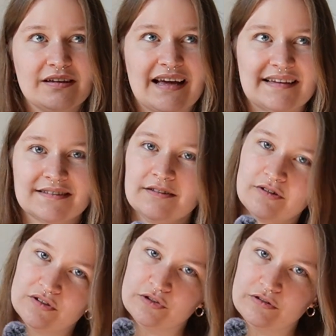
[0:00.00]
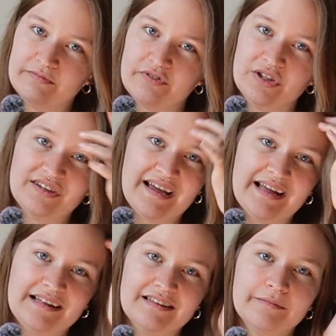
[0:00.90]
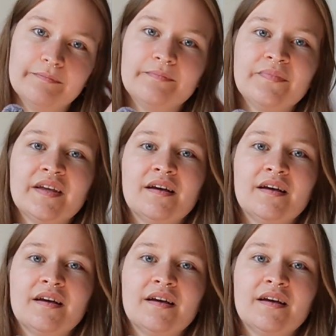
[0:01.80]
it has a little loop for you to hang them